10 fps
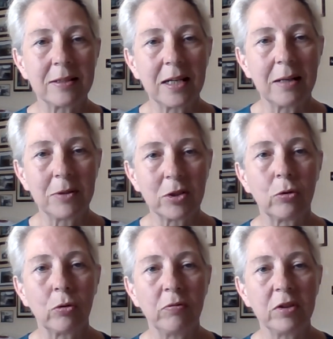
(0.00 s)
the same as
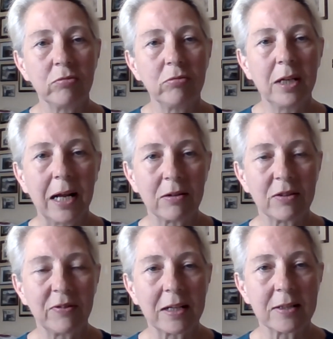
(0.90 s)
the ovaries running out
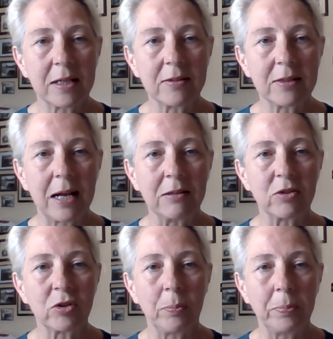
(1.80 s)
of egg cells and
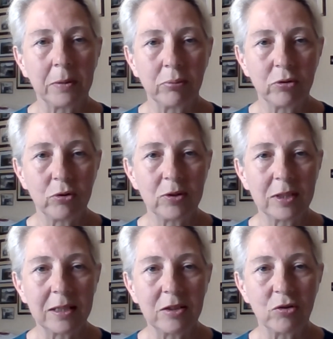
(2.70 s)
stopping
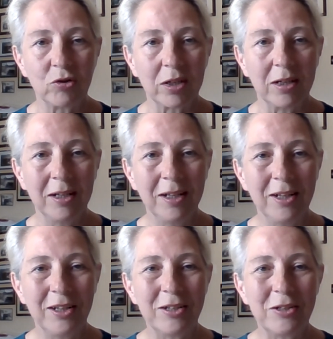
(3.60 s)
producing estrogen.
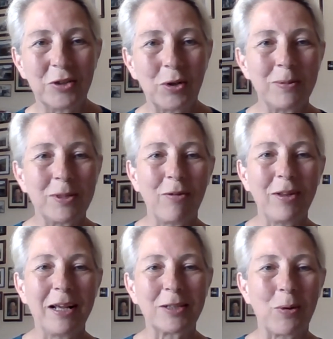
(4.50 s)
So I'm
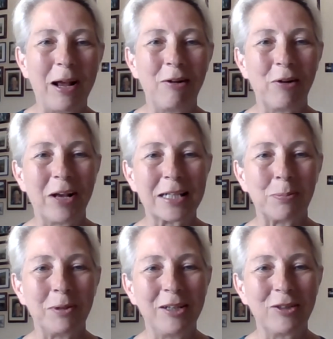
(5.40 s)
sorry that's quite a long
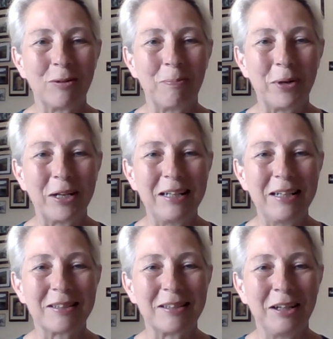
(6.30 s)
explanation, but it
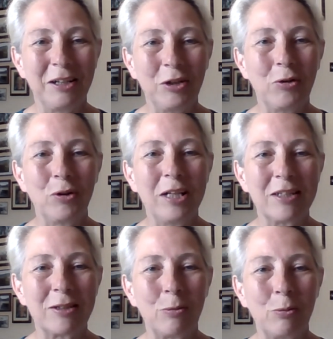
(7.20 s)
is,
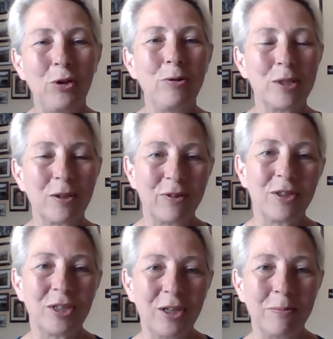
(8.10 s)
it's the use of the
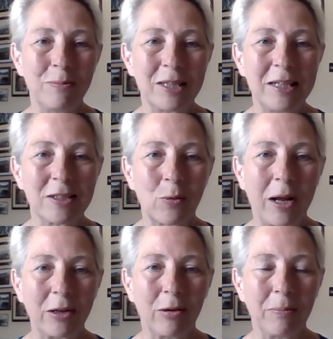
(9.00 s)
terms that is
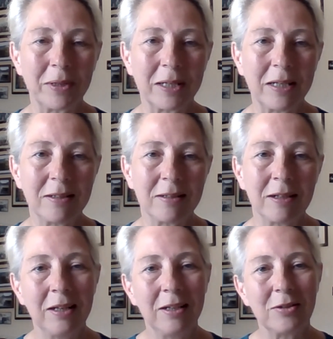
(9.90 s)
quite complicated.
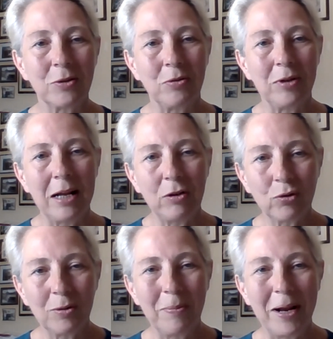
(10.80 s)
So
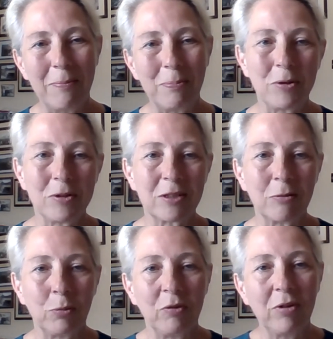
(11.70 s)
natural
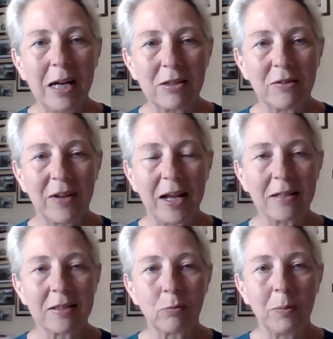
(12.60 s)
menopause, we run out of
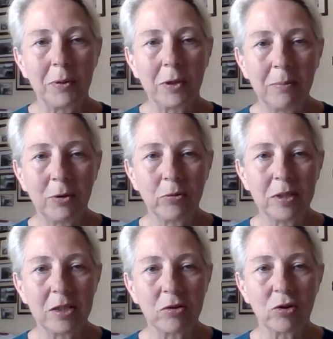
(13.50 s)
eggs, we become low
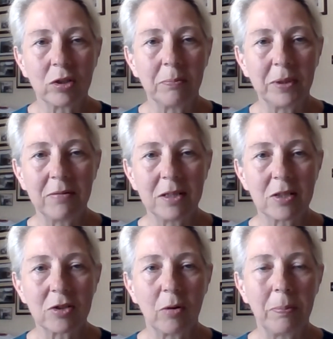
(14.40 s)
in estrogen, periods
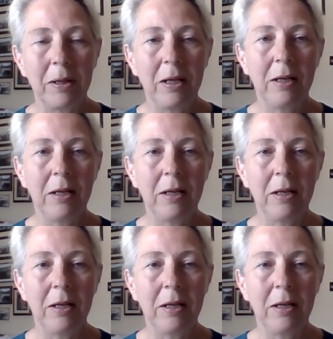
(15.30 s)
stop.